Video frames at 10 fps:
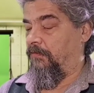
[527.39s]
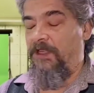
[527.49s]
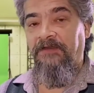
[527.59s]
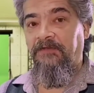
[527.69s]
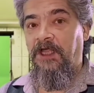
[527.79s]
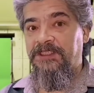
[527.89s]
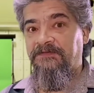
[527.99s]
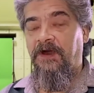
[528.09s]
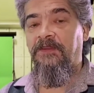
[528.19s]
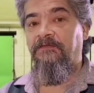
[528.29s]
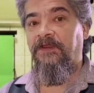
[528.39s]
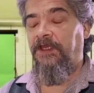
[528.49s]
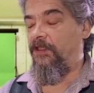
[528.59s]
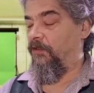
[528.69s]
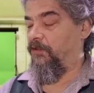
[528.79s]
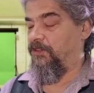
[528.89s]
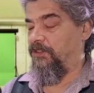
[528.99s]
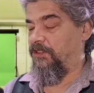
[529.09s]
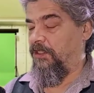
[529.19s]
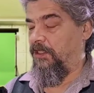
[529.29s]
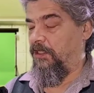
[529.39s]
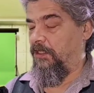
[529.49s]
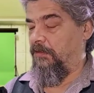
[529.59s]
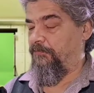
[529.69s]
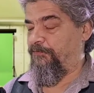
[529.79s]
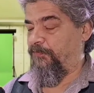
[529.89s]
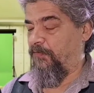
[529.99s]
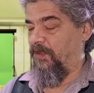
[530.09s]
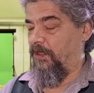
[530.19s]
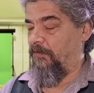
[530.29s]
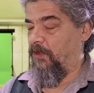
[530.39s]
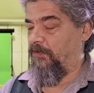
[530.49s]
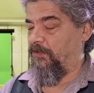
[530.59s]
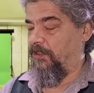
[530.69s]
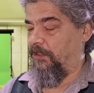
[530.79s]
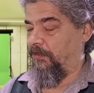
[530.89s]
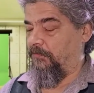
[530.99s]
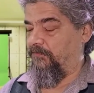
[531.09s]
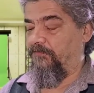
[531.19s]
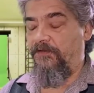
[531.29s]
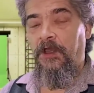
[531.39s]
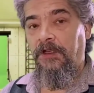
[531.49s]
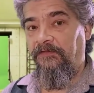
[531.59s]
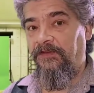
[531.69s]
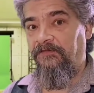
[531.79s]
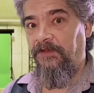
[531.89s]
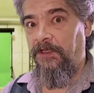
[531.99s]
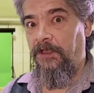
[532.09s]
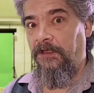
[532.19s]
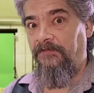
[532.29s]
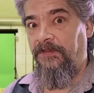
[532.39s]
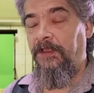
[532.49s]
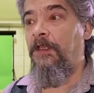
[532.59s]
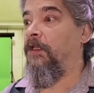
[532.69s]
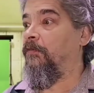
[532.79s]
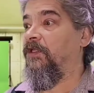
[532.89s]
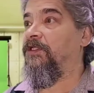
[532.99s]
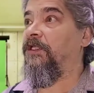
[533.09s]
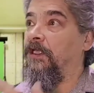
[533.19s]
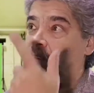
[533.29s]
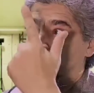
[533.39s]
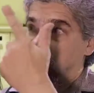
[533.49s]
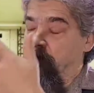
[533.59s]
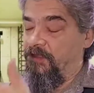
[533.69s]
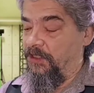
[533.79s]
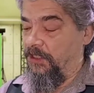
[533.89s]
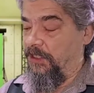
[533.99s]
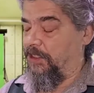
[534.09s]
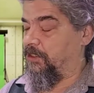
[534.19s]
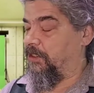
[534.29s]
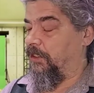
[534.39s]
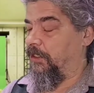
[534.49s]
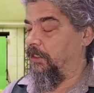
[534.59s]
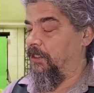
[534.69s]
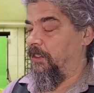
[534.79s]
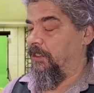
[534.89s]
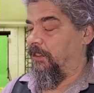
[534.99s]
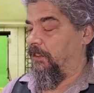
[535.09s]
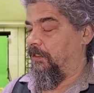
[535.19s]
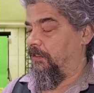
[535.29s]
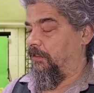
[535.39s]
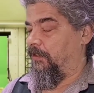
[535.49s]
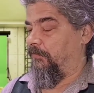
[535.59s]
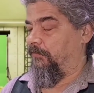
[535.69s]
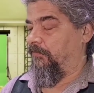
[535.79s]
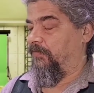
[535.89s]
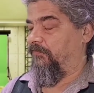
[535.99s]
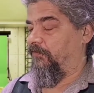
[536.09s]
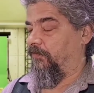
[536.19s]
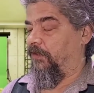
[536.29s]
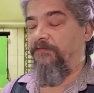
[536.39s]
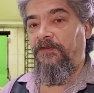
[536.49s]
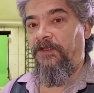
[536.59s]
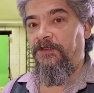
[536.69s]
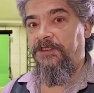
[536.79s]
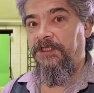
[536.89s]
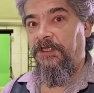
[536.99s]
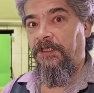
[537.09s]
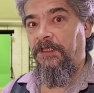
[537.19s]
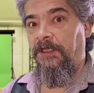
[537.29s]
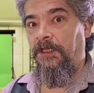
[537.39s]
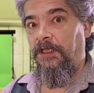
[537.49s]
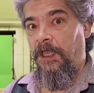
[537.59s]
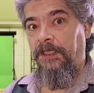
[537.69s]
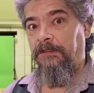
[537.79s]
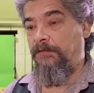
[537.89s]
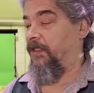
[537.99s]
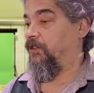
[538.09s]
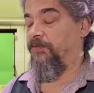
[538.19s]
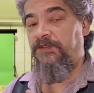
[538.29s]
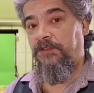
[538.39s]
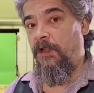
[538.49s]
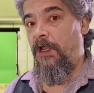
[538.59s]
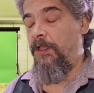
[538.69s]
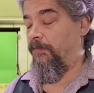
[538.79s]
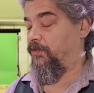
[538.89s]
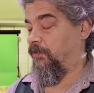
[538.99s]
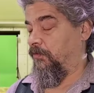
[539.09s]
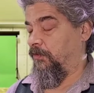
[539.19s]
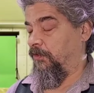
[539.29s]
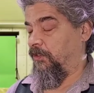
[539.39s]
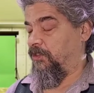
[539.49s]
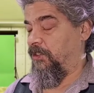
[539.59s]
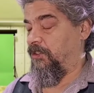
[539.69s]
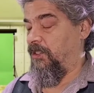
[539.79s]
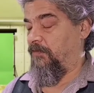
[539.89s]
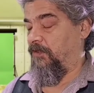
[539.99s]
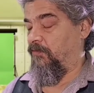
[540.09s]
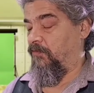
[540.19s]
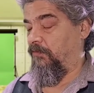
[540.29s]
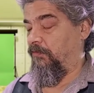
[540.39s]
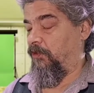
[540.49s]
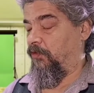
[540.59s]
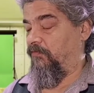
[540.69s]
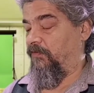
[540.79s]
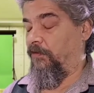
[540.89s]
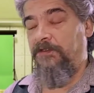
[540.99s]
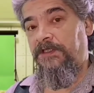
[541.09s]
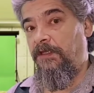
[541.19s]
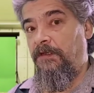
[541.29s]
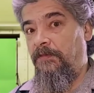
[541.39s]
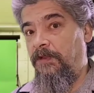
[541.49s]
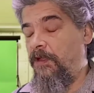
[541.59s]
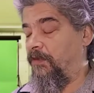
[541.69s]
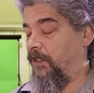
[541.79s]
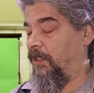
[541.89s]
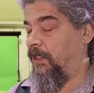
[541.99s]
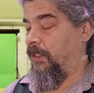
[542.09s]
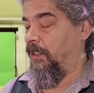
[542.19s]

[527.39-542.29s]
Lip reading: We have lots of other videos about photography and videography. Please click on some of the links here if you're interested, and like and subscribe so you can see some of the new videos that are upcoming.